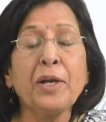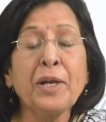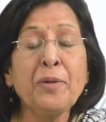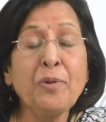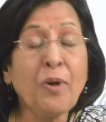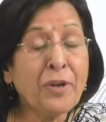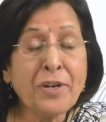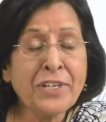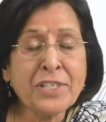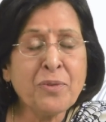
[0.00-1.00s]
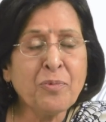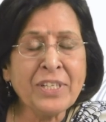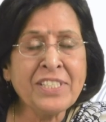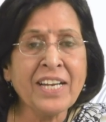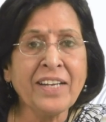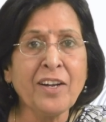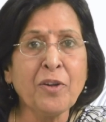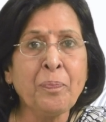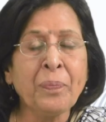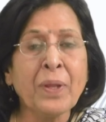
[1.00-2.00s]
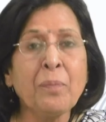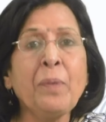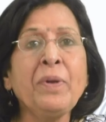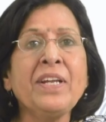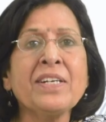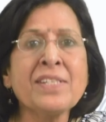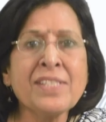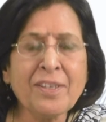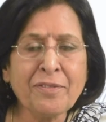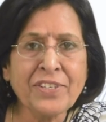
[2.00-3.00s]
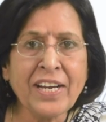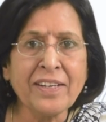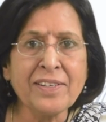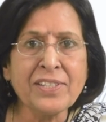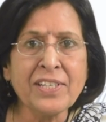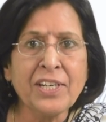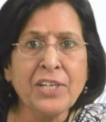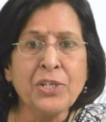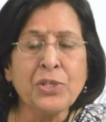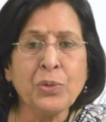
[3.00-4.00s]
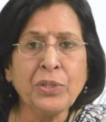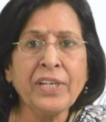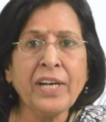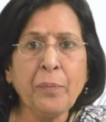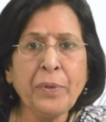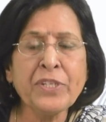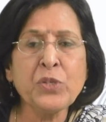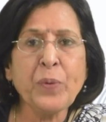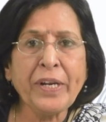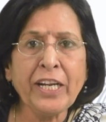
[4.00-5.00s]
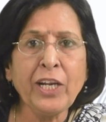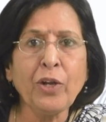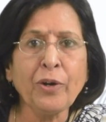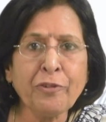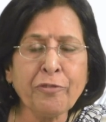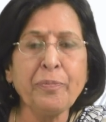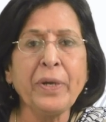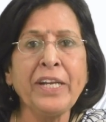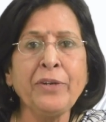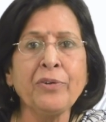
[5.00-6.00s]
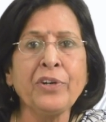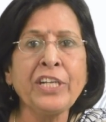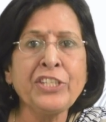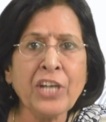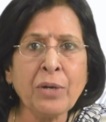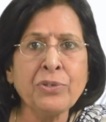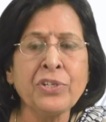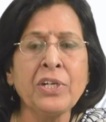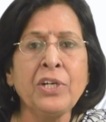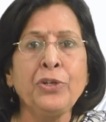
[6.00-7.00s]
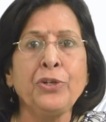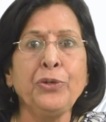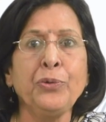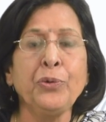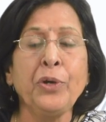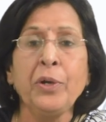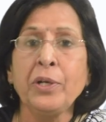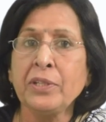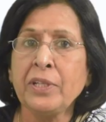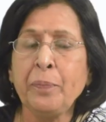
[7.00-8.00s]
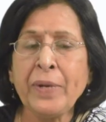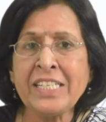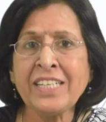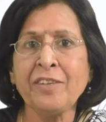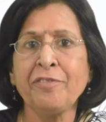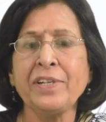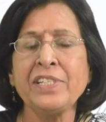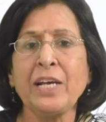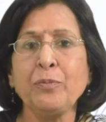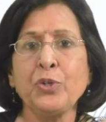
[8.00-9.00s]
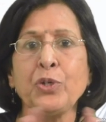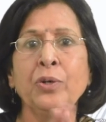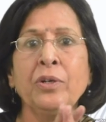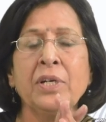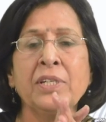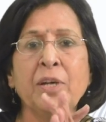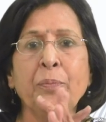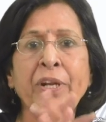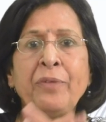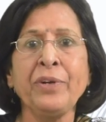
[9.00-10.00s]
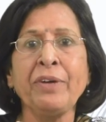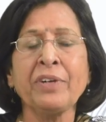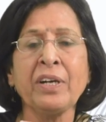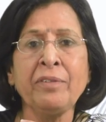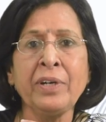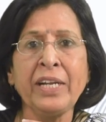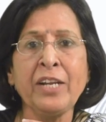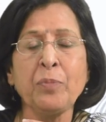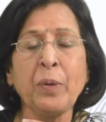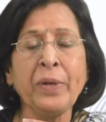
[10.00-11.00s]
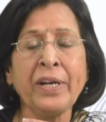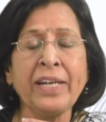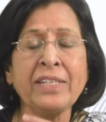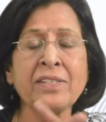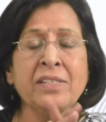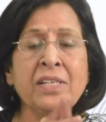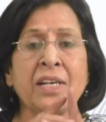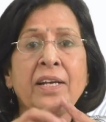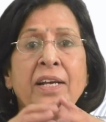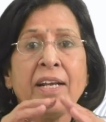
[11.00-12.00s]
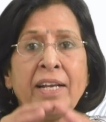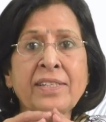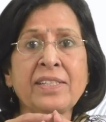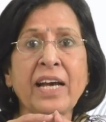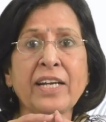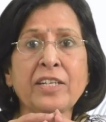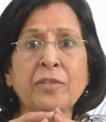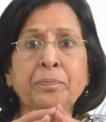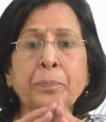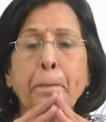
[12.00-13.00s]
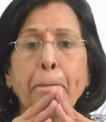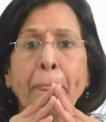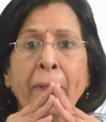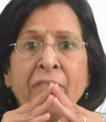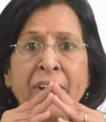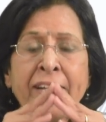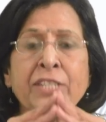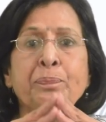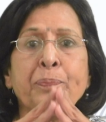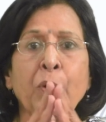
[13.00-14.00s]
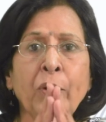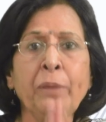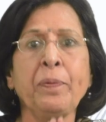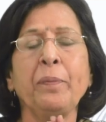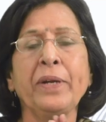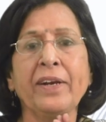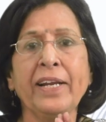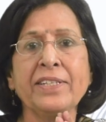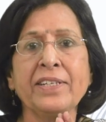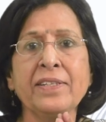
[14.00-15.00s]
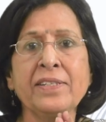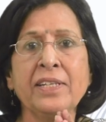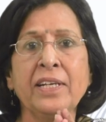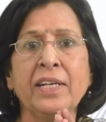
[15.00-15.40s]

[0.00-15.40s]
not just in one channel, maybe dozens of channels. So the government is spending a lot of money to reach out to you. The basic difference, I'm sure somebody would have covered in public relations, is that when it is purely public relations,